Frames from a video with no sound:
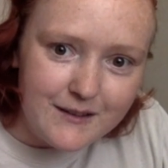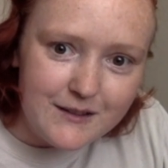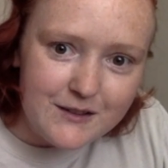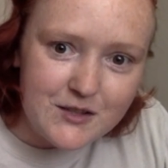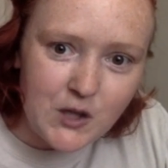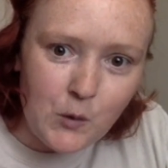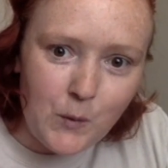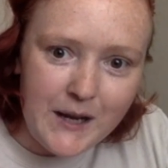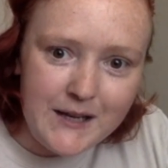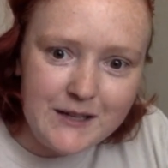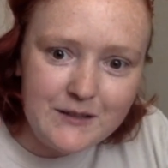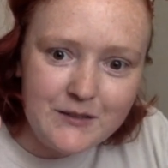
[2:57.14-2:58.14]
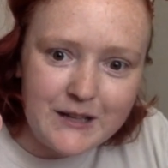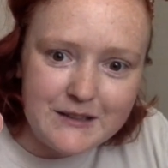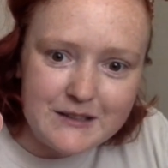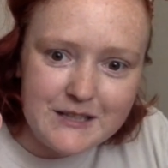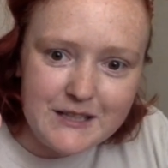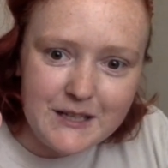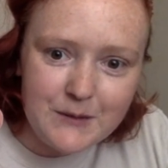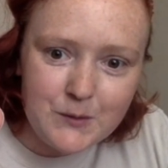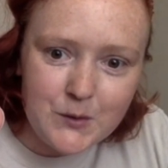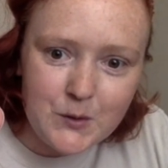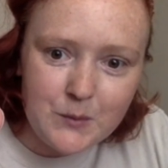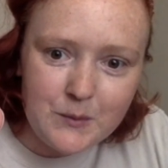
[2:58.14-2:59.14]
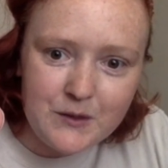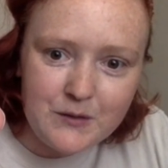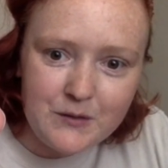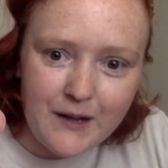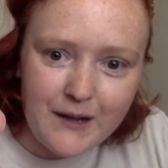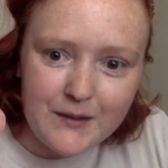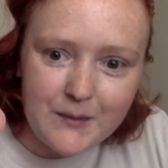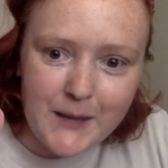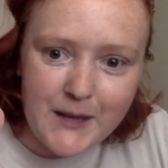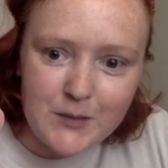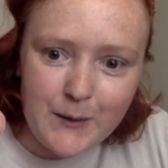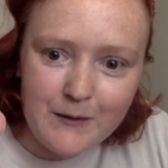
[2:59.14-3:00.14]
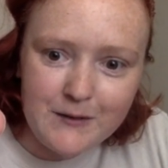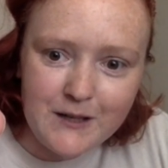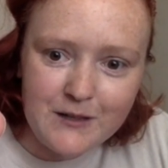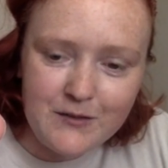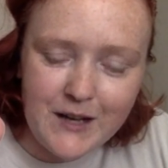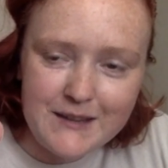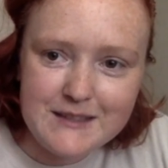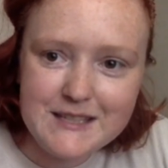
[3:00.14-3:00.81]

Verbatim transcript: Snow White, you got the Tiki Room, you got Splash Mountain, and you got the